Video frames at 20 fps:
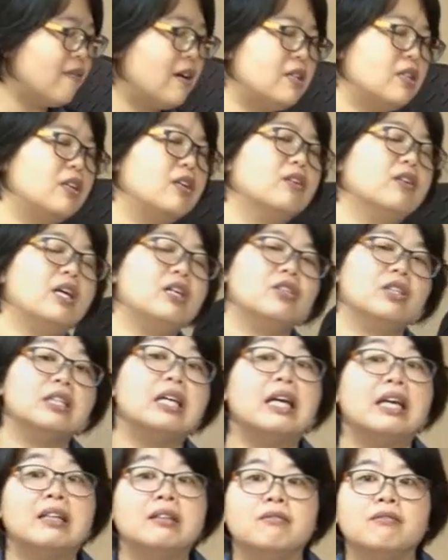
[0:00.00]
articulation
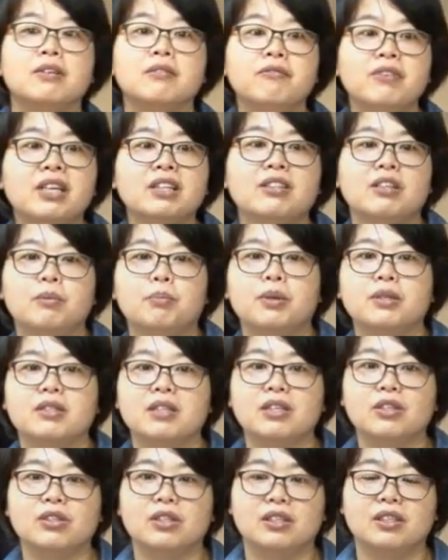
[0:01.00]
in the velar
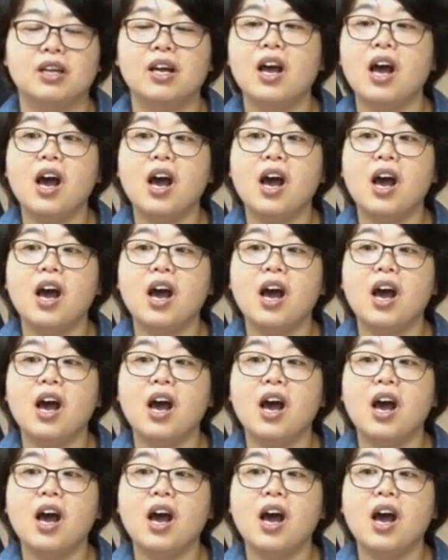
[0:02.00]
position.